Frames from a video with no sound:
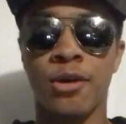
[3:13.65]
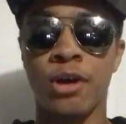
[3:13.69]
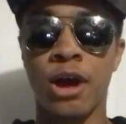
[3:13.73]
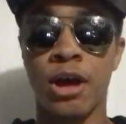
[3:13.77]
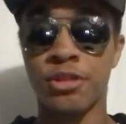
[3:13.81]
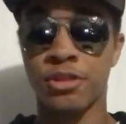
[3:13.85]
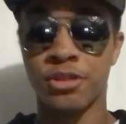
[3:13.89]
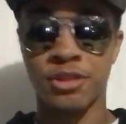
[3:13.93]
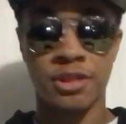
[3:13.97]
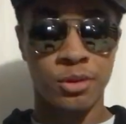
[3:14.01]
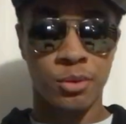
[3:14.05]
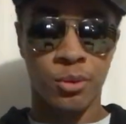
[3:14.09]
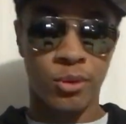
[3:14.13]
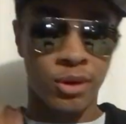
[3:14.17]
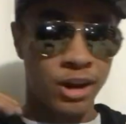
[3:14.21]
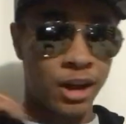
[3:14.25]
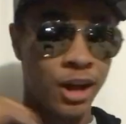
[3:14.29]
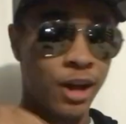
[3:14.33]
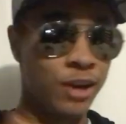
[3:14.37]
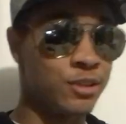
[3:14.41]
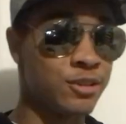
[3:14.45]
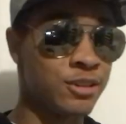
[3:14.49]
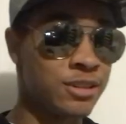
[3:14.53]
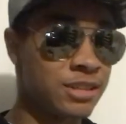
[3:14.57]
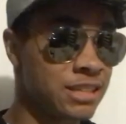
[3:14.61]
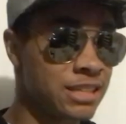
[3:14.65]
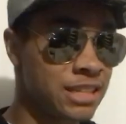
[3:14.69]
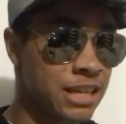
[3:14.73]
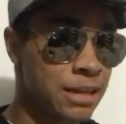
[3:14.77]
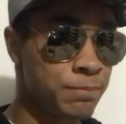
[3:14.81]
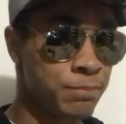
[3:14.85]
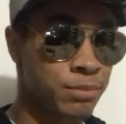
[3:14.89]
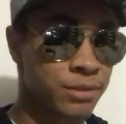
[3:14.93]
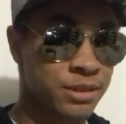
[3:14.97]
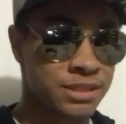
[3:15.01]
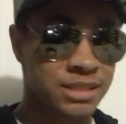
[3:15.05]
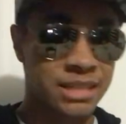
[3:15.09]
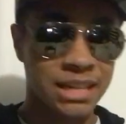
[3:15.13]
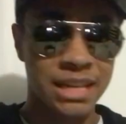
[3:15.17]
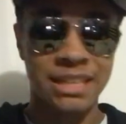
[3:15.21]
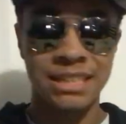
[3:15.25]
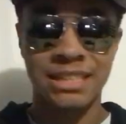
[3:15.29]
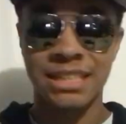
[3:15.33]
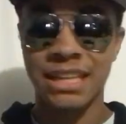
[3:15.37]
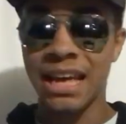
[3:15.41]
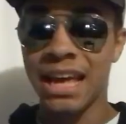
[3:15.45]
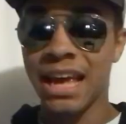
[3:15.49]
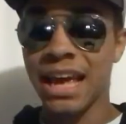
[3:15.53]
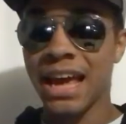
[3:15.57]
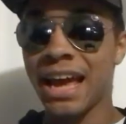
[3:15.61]
other than
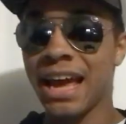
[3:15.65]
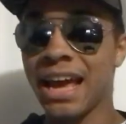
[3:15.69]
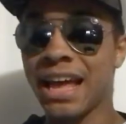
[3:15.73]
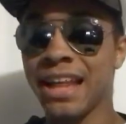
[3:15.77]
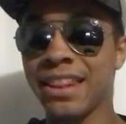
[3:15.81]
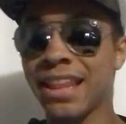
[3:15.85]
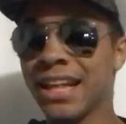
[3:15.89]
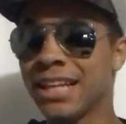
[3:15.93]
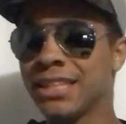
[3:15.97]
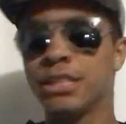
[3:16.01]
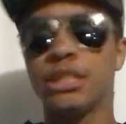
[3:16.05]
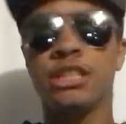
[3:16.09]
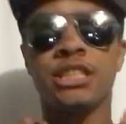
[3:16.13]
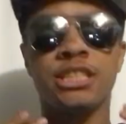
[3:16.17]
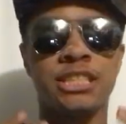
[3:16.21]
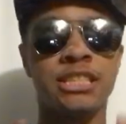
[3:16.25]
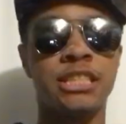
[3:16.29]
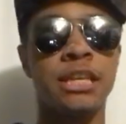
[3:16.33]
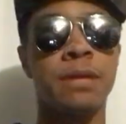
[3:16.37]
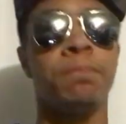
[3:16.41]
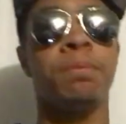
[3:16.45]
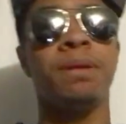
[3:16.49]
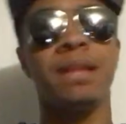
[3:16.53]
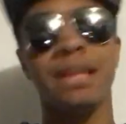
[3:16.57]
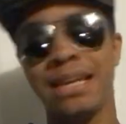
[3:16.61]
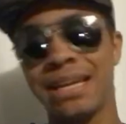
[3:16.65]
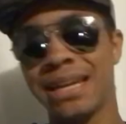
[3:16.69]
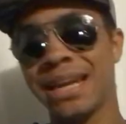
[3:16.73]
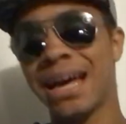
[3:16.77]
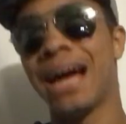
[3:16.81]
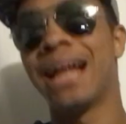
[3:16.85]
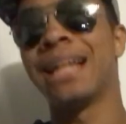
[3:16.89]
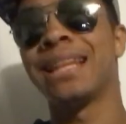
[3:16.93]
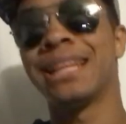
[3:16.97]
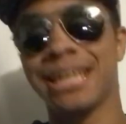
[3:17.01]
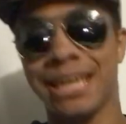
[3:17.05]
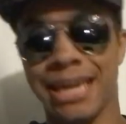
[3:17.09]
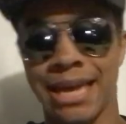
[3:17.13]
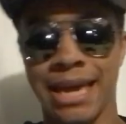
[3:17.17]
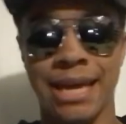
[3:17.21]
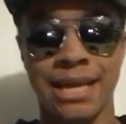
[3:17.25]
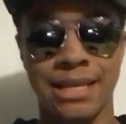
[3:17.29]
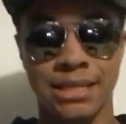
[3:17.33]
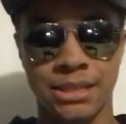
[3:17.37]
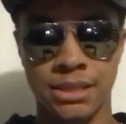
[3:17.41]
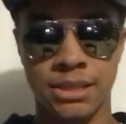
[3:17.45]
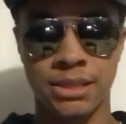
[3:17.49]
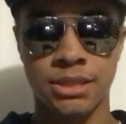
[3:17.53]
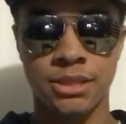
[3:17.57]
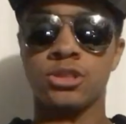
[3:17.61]
110%, and that's just simply not the
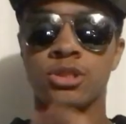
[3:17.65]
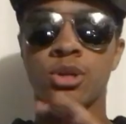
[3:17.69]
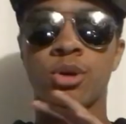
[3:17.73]
case.